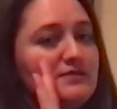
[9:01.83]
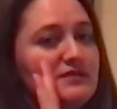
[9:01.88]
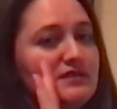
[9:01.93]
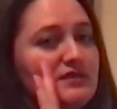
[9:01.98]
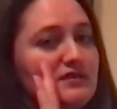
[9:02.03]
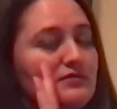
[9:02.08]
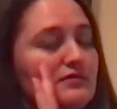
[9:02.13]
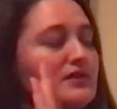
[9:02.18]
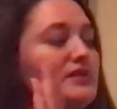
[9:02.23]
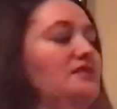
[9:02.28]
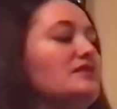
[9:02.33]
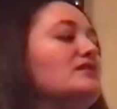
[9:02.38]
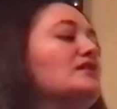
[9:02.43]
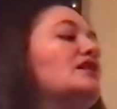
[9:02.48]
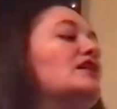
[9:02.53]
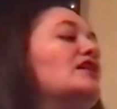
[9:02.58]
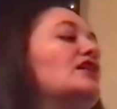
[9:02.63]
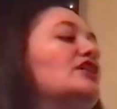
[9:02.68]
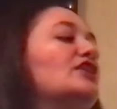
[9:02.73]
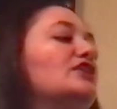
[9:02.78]
secret,
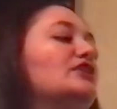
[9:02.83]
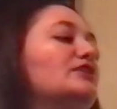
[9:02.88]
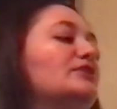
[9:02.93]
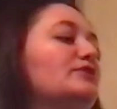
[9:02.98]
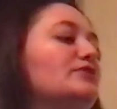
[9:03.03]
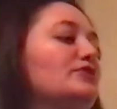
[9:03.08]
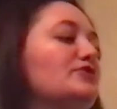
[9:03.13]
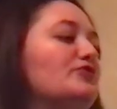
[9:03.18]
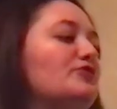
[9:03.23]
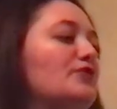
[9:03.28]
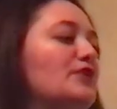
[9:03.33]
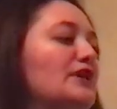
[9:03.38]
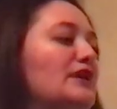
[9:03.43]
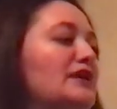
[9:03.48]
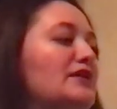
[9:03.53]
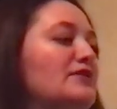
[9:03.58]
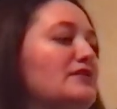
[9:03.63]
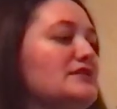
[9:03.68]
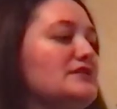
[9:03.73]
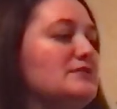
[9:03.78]
gluten free
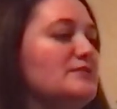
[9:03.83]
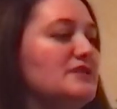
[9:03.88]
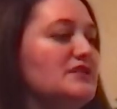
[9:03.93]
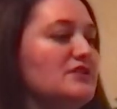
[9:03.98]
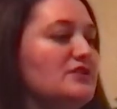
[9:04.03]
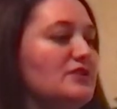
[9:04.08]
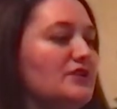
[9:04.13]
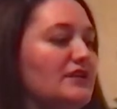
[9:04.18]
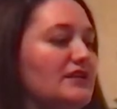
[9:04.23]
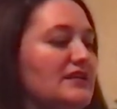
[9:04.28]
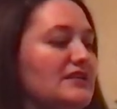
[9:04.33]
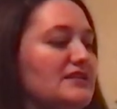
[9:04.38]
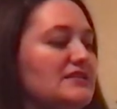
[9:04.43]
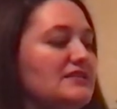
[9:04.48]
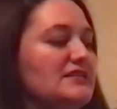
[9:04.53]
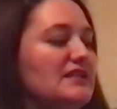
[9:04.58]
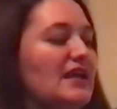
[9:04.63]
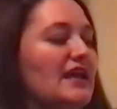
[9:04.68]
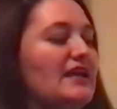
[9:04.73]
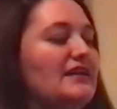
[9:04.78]
Christmas
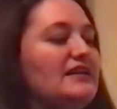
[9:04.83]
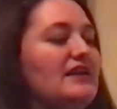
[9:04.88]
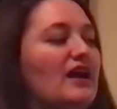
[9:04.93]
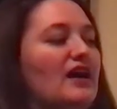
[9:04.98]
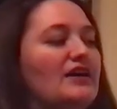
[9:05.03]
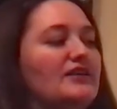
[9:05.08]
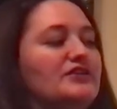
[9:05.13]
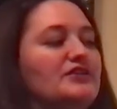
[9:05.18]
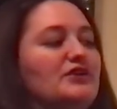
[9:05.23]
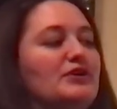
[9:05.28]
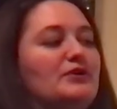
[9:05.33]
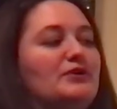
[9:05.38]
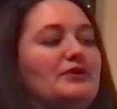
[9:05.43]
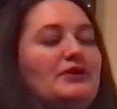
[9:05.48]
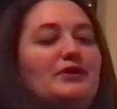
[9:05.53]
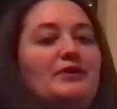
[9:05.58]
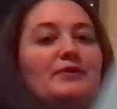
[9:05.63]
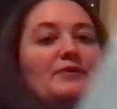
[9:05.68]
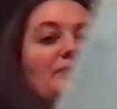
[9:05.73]
cookies and hot cocoa.